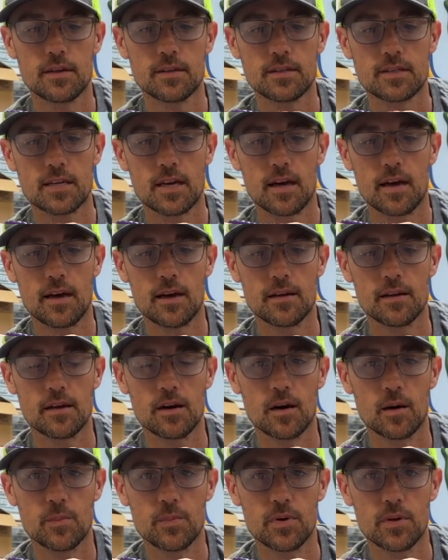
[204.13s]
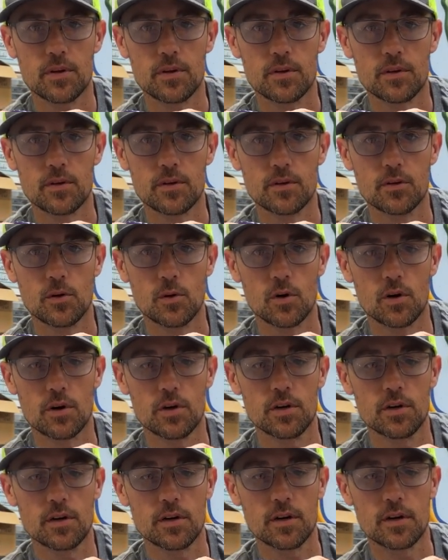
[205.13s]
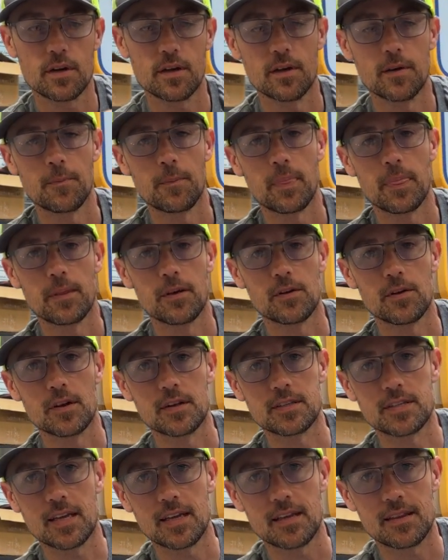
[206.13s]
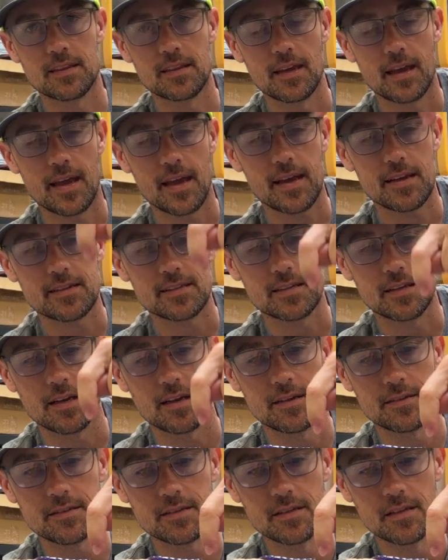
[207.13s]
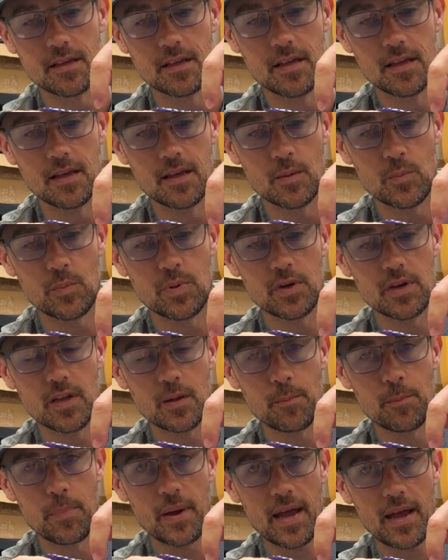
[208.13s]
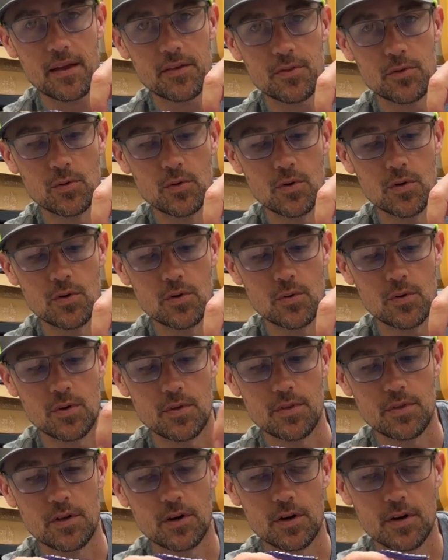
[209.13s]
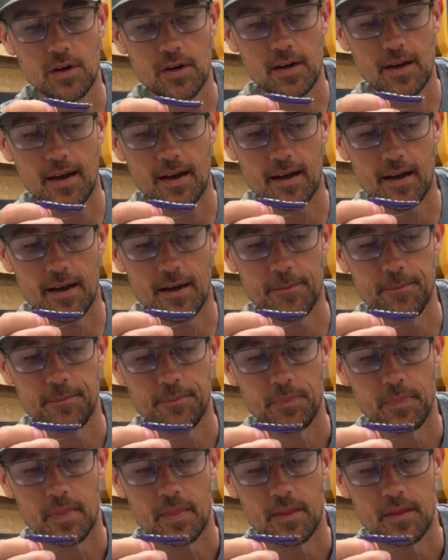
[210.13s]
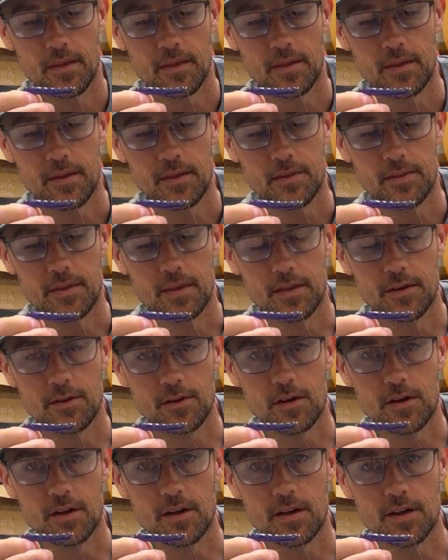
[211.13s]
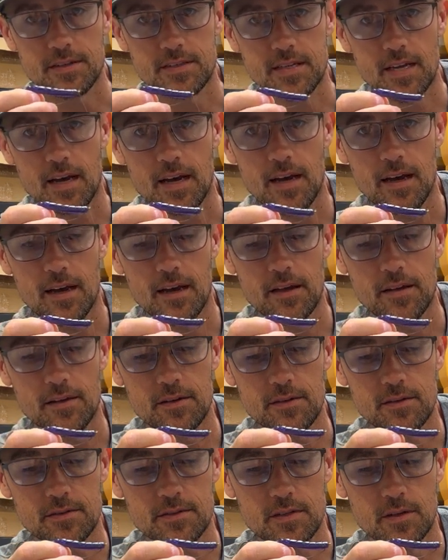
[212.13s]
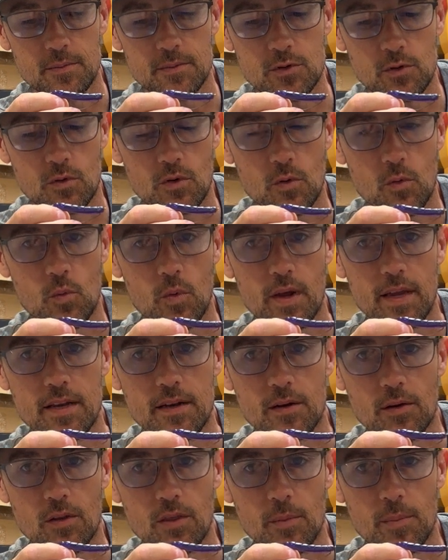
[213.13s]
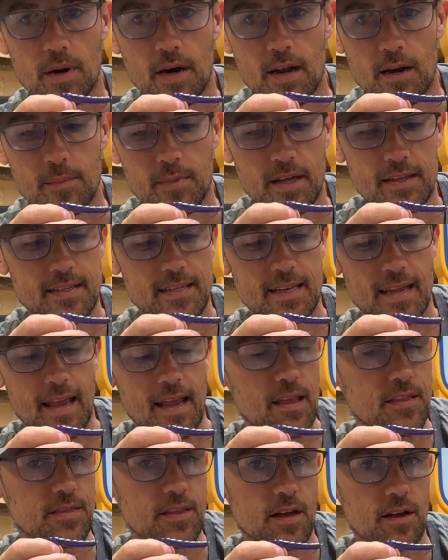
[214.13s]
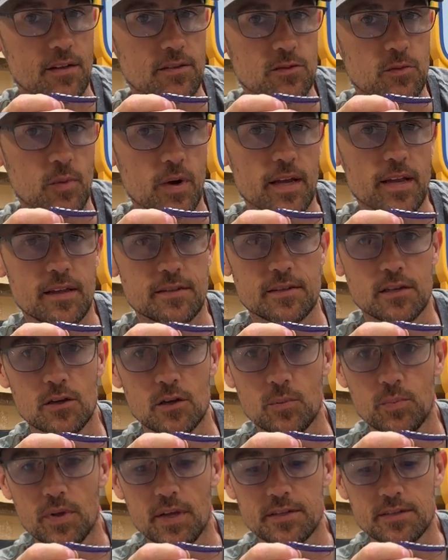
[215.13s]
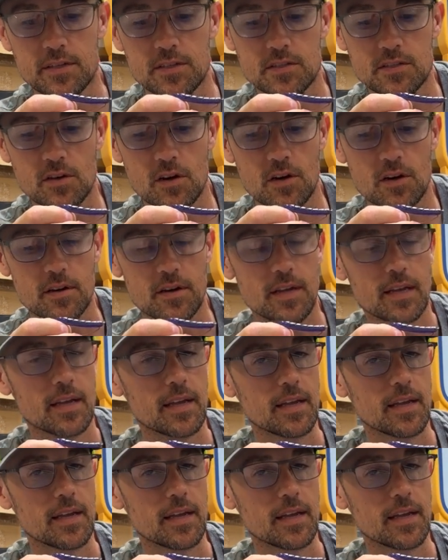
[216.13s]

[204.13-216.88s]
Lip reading: tie up your hook, you're gonna take the excess, put it back through the hook eye, then you're gonna tie some sort of weight on the bottom. That's an 1/8 ounce weight. It's a good place to start.